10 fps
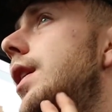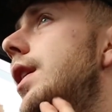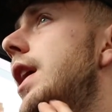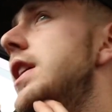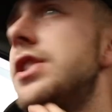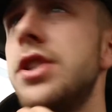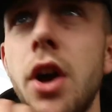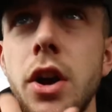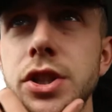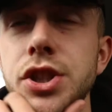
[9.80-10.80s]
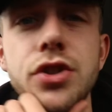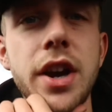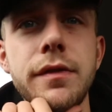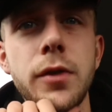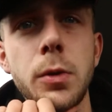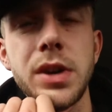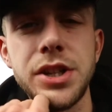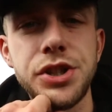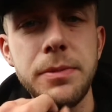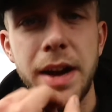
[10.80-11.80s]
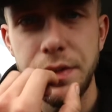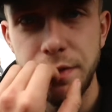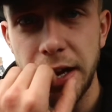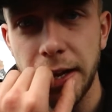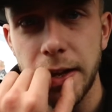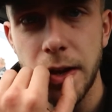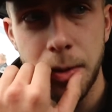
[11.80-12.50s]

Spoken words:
It's not as straightforward as you may think.